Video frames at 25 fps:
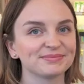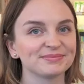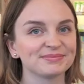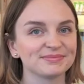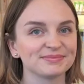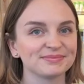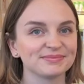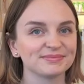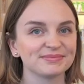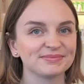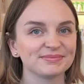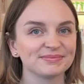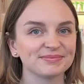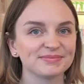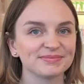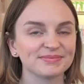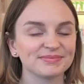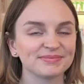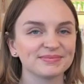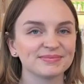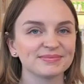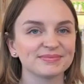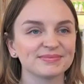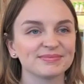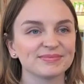
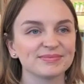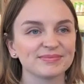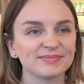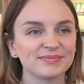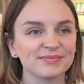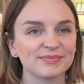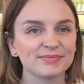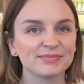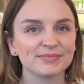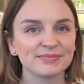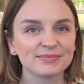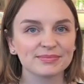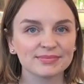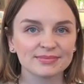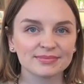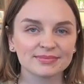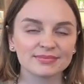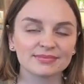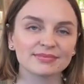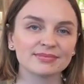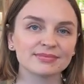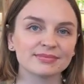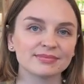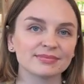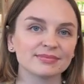
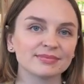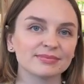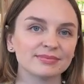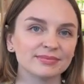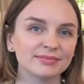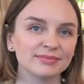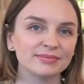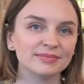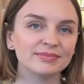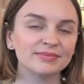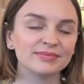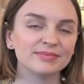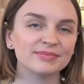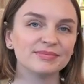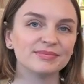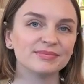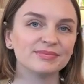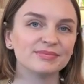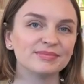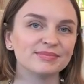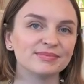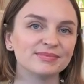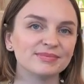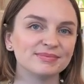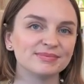
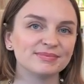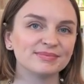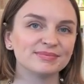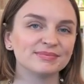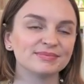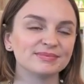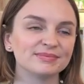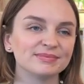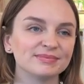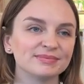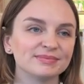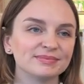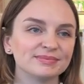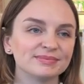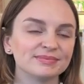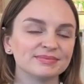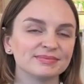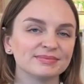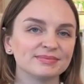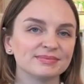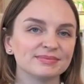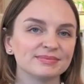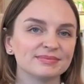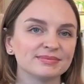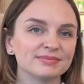
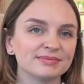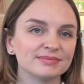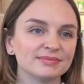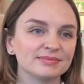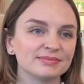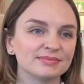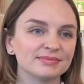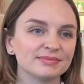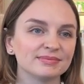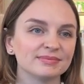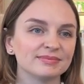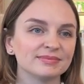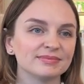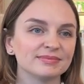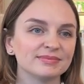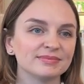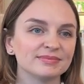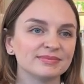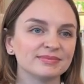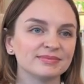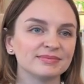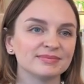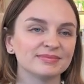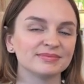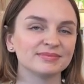
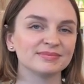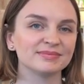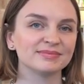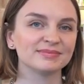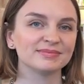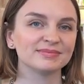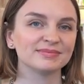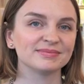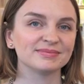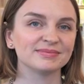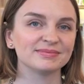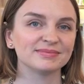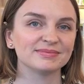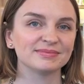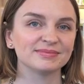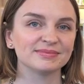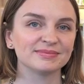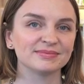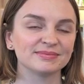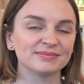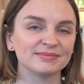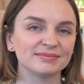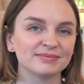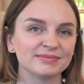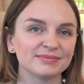
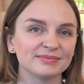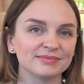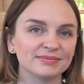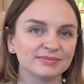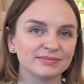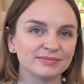This person isn't speaking.